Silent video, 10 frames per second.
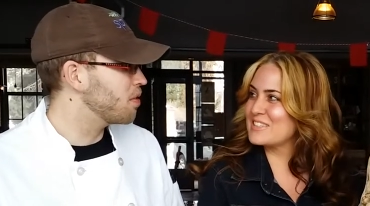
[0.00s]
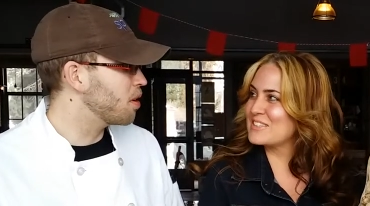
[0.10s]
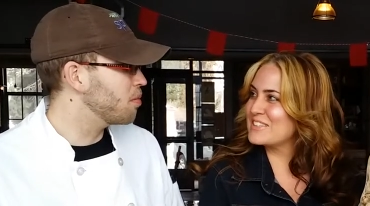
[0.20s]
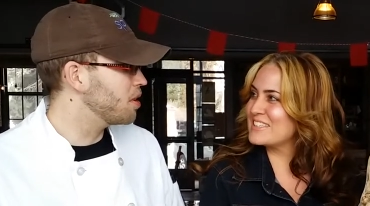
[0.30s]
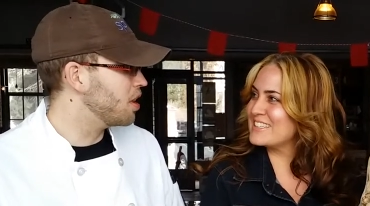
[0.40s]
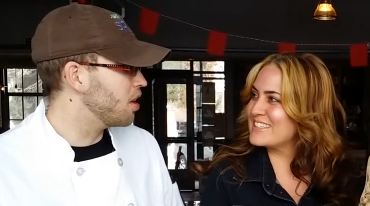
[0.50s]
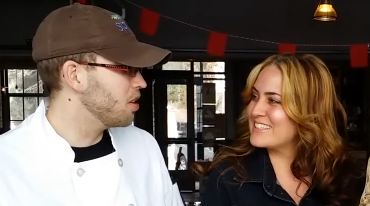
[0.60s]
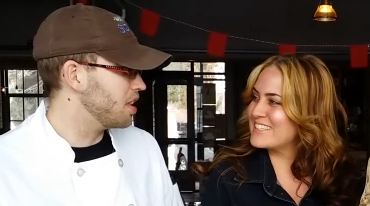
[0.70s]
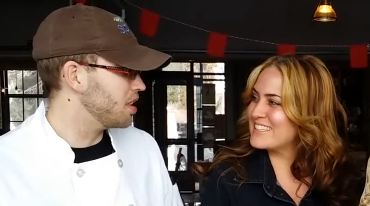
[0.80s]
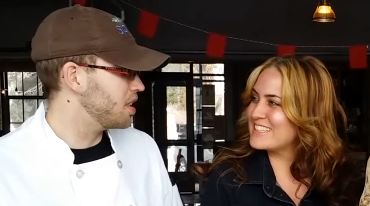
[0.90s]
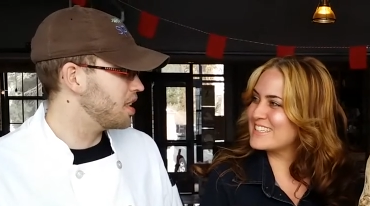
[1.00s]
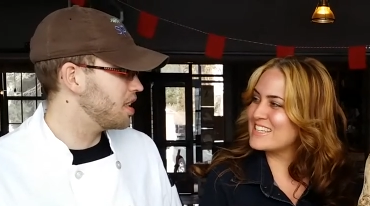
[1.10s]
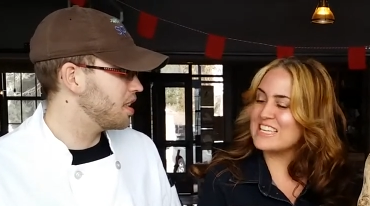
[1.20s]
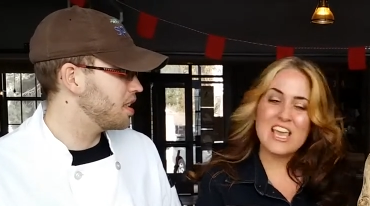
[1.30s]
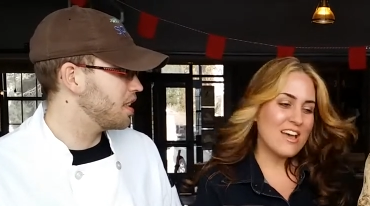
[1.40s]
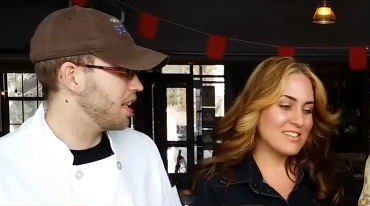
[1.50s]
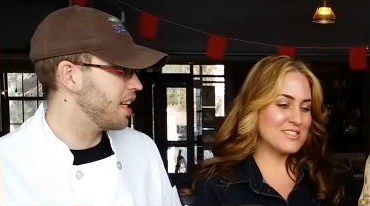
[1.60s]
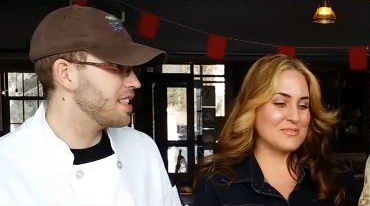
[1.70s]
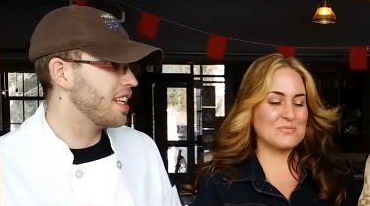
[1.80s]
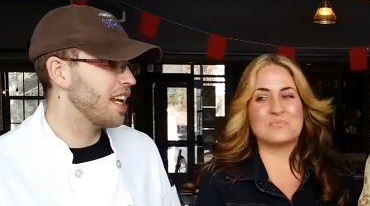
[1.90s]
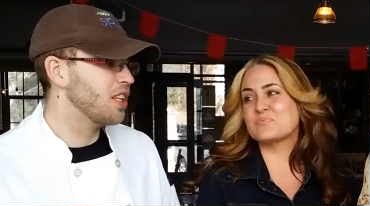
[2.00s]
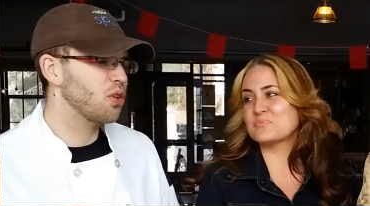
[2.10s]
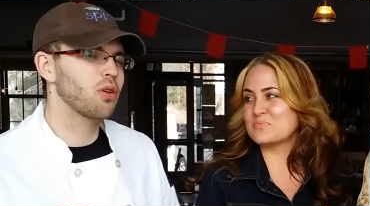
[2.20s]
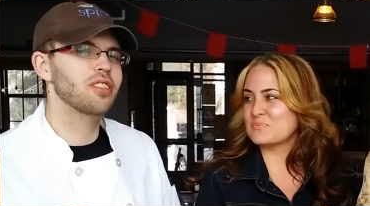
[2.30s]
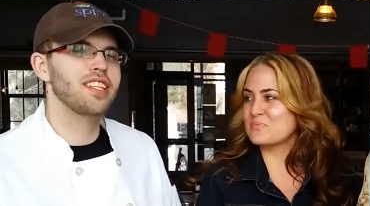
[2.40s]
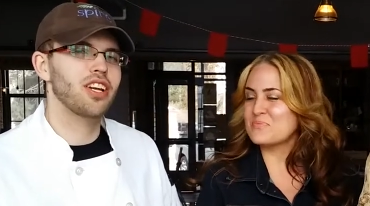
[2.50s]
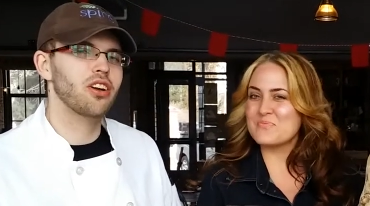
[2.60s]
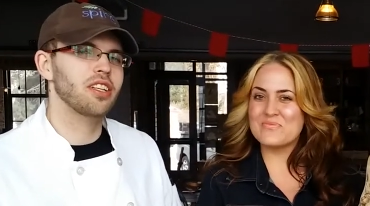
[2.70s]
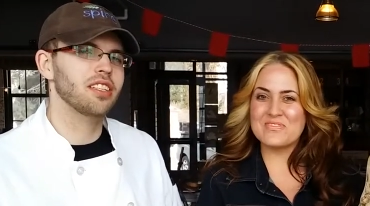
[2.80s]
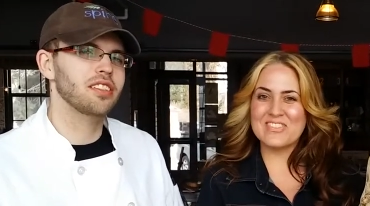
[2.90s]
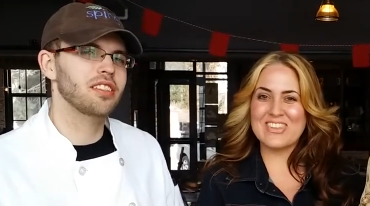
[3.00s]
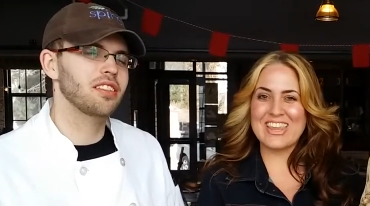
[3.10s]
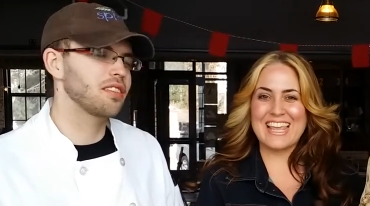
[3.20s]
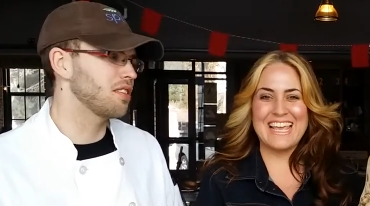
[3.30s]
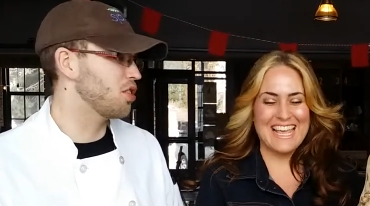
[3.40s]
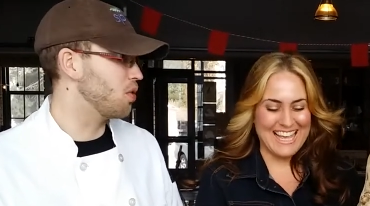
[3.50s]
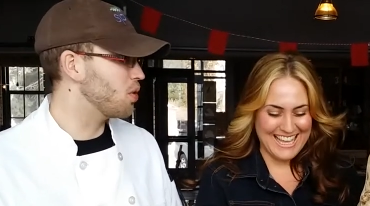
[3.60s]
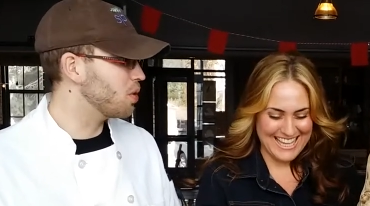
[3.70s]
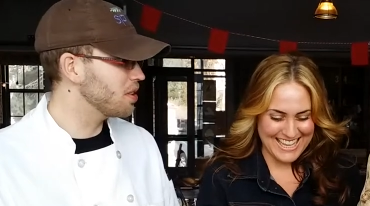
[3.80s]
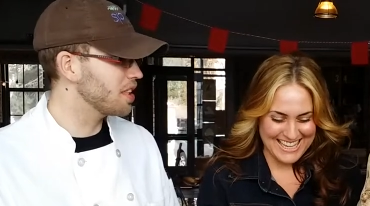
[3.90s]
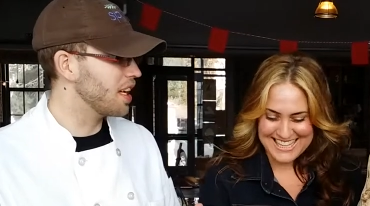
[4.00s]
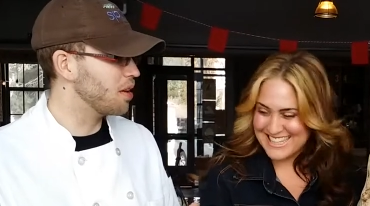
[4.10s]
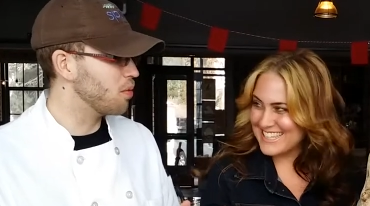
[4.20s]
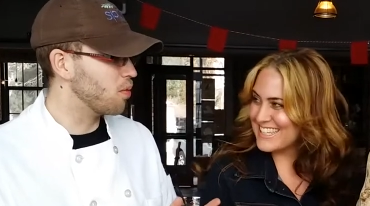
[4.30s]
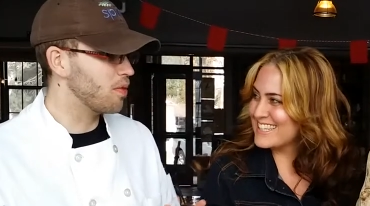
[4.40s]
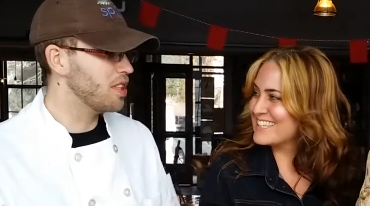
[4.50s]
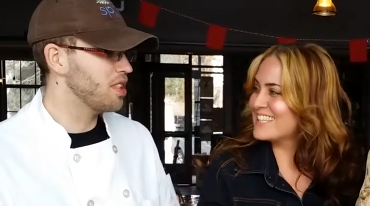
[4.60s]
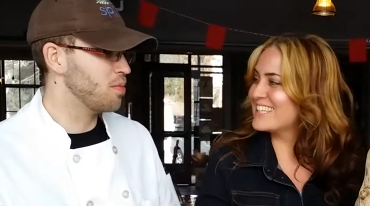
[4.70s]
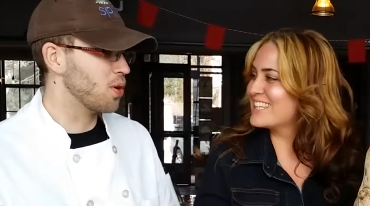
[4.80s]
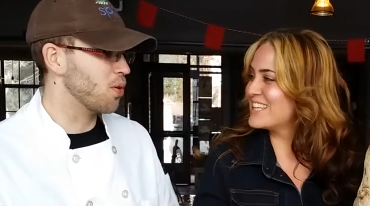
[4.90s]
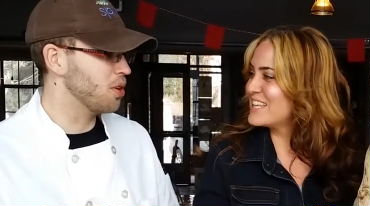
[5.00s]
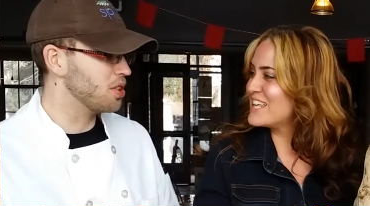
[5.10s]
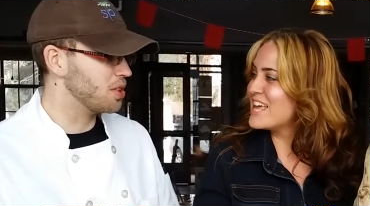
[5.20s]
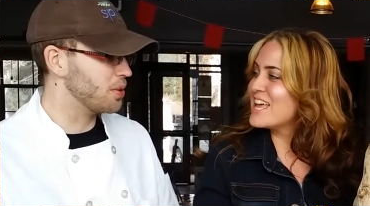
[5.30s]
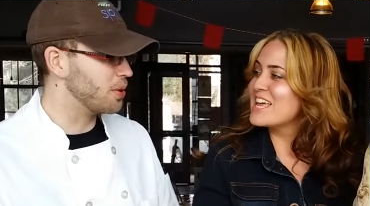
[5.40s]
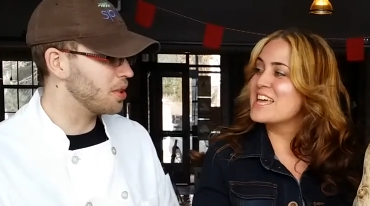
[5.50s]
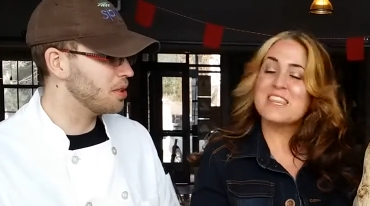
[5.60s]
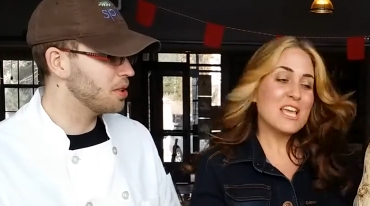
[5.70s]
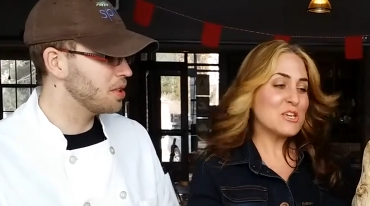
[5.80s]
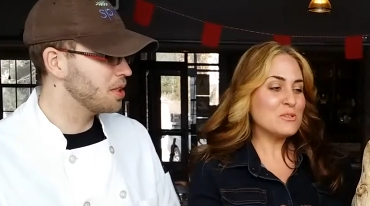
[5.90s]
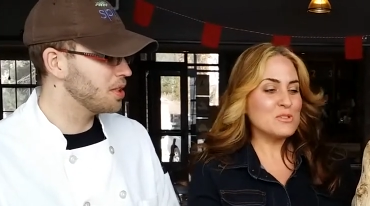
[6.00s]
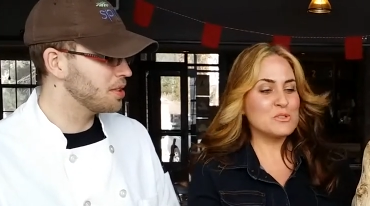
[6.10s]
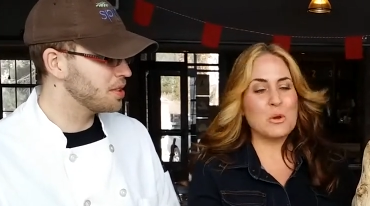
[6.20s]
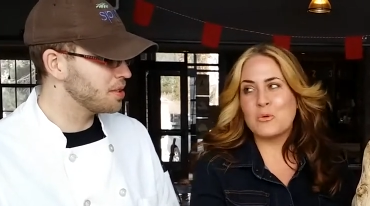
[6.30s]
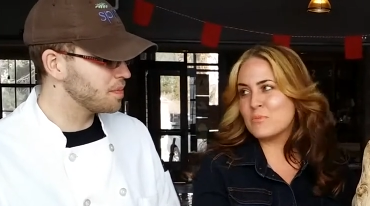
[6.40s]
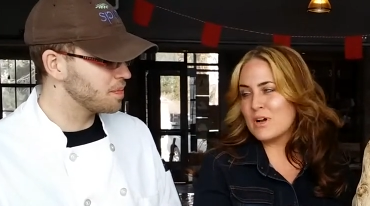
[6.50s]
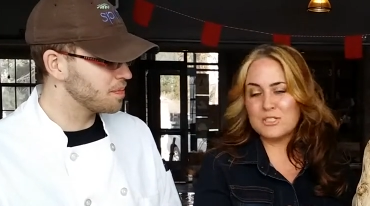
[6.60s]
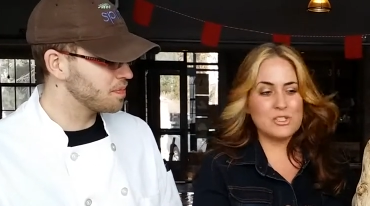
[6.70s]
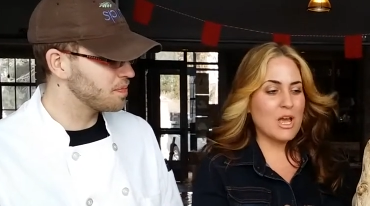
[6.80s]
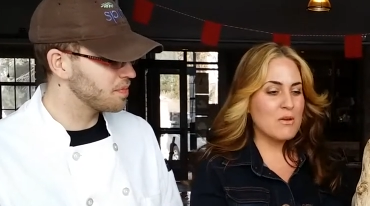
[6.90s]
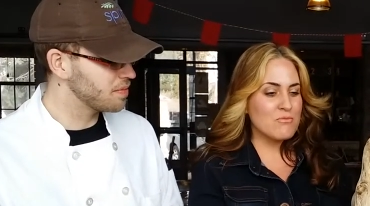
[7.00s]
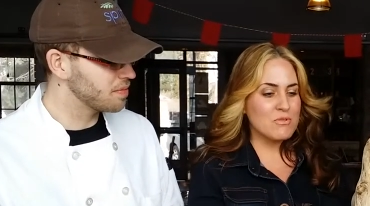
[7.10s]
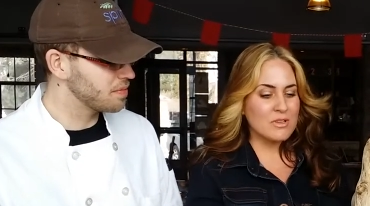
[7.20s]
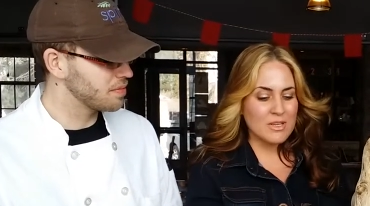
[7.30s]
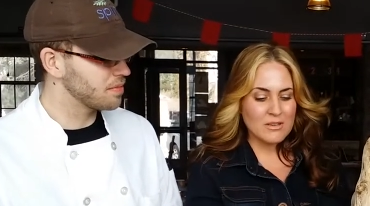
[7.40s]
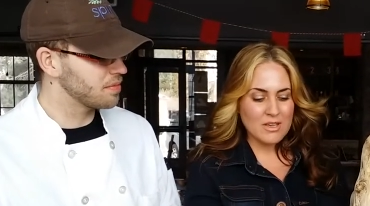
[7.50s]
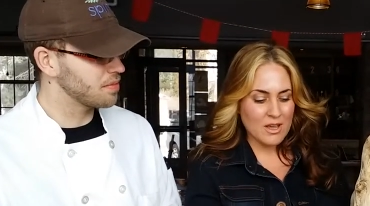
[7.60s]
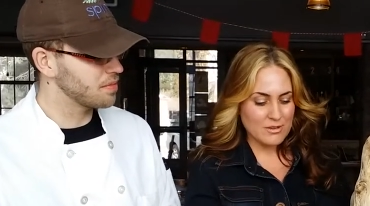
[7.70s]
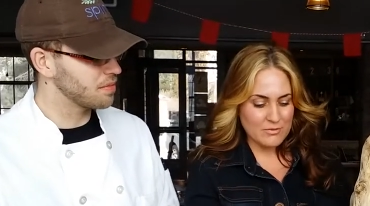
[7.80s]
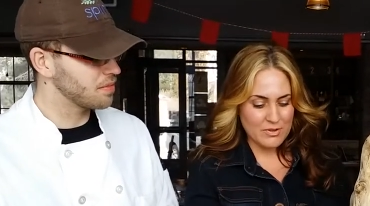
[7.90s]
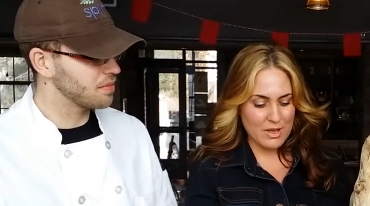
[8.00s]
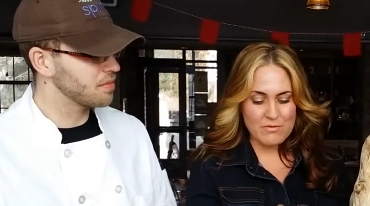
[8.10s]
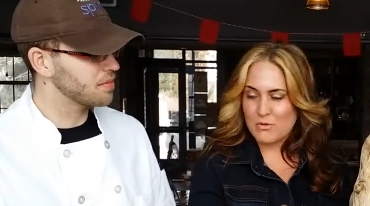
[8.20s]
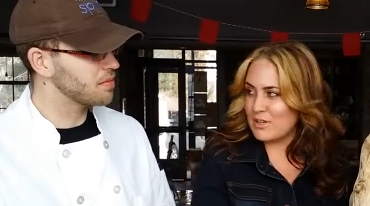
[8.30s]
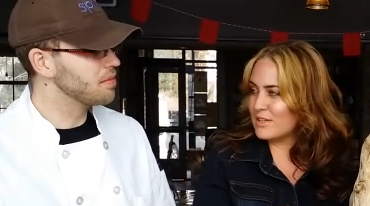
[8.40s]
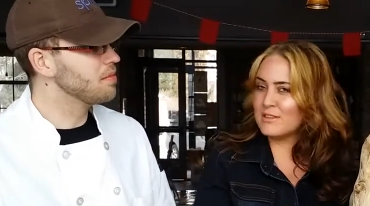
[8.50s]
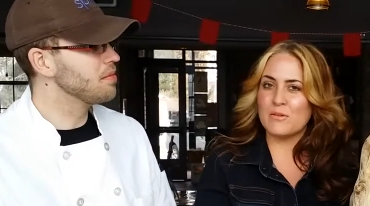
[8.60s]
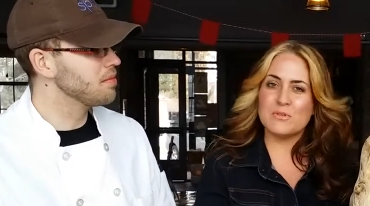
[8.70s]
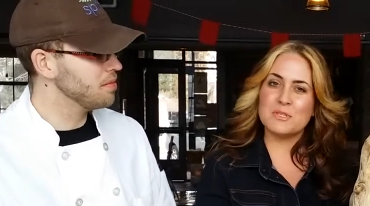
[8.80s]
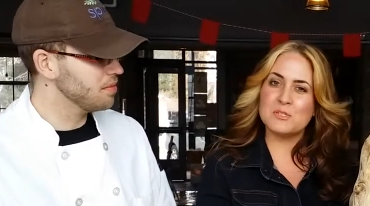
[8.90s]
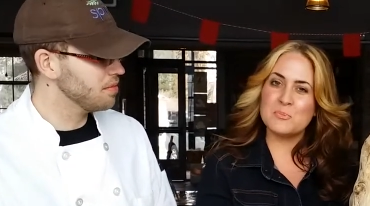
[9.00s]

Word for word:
Speaker 1: from the Artist. Yes. And today Laura's the artist. So Laura's got a. This is gorgeous, Laura.
Speaker 2: Thank you so much. I really kind of have fallen in love with this